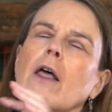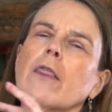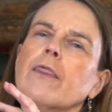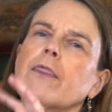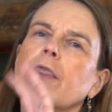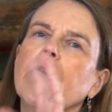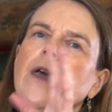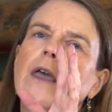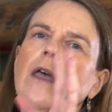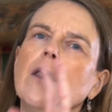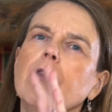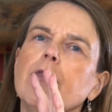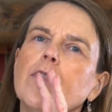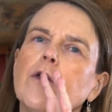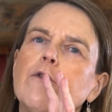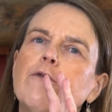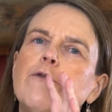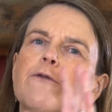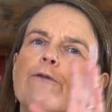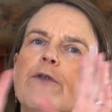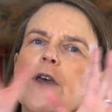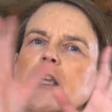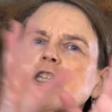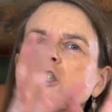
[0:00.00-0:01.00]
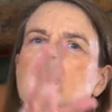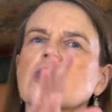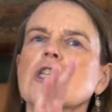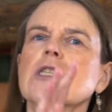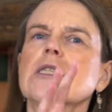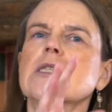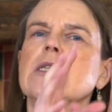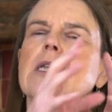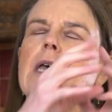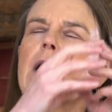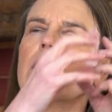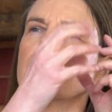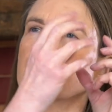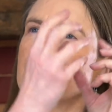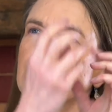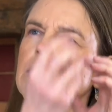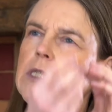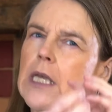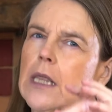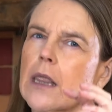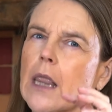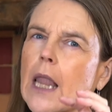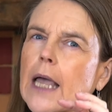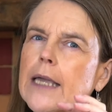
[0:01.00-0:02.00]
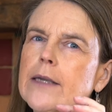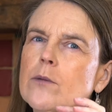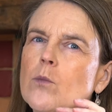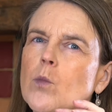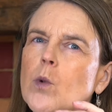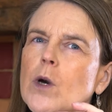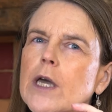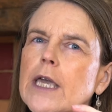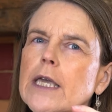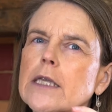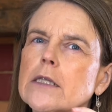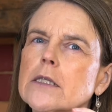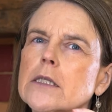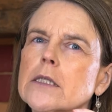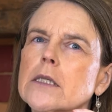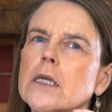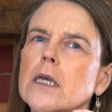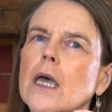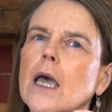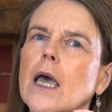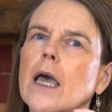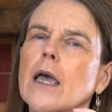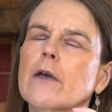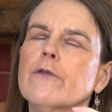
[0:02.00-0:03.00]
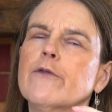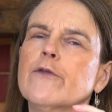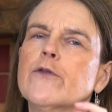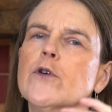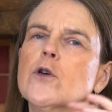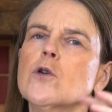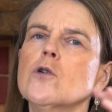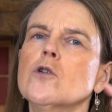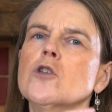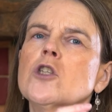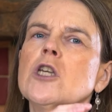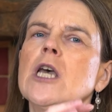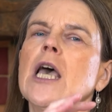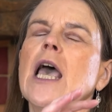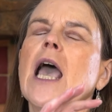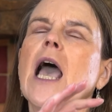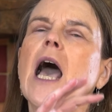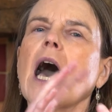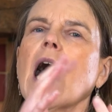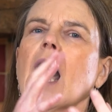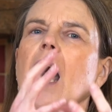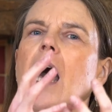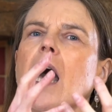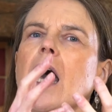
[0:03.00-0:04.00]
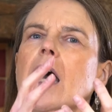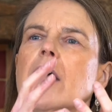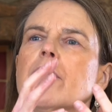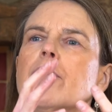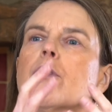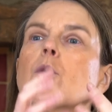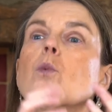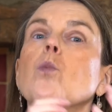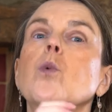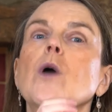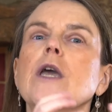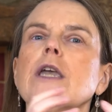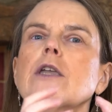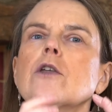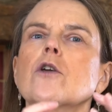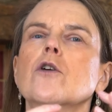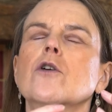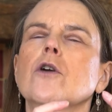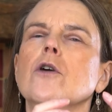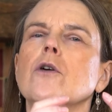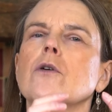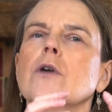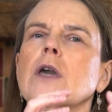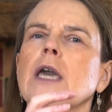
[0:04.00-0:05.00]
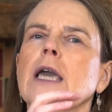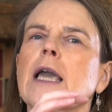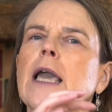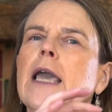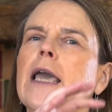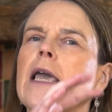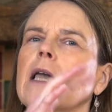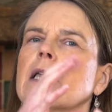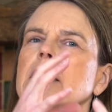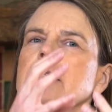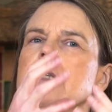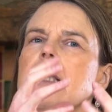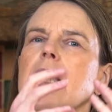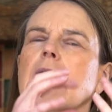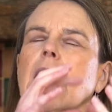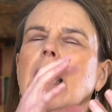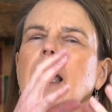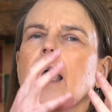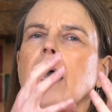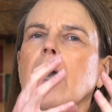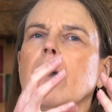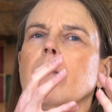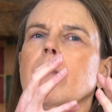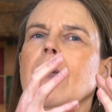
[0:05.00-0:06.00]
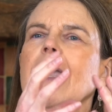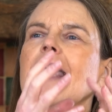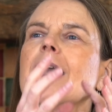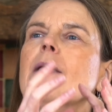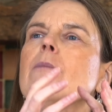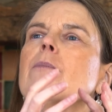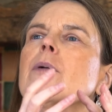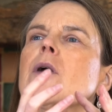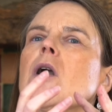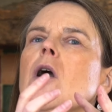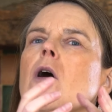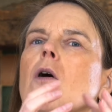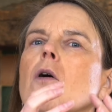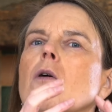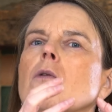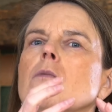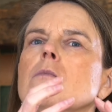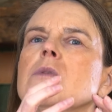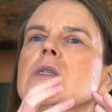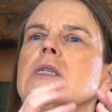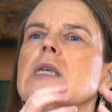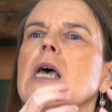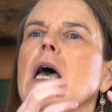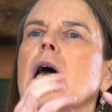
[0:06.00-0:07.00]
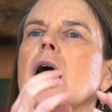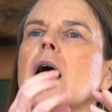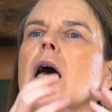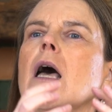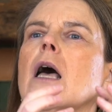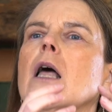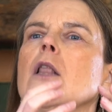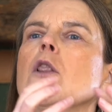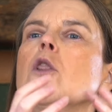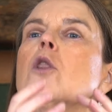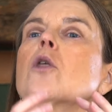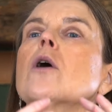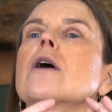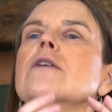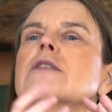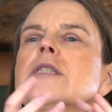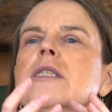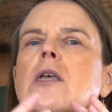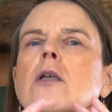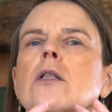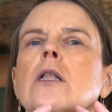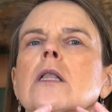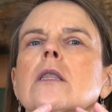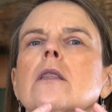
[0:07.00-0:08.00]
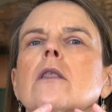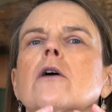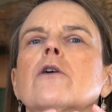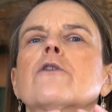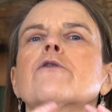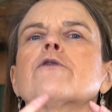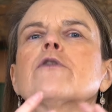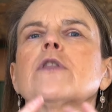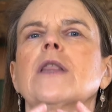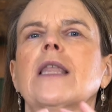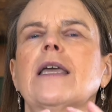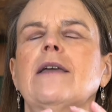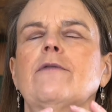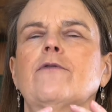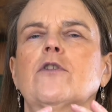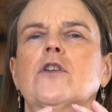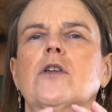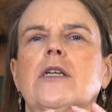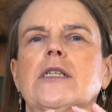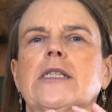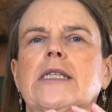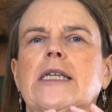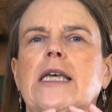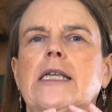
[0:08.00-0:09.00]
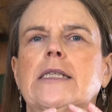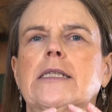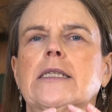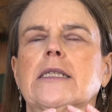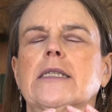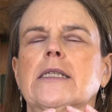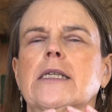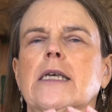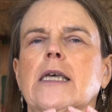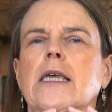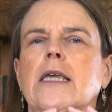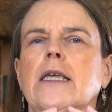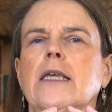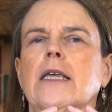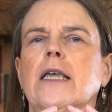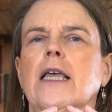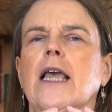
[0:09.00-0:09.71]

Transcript: The fish itself is a lightweight food, and the way you're cooking it, it becomes a subtler flavour intensity.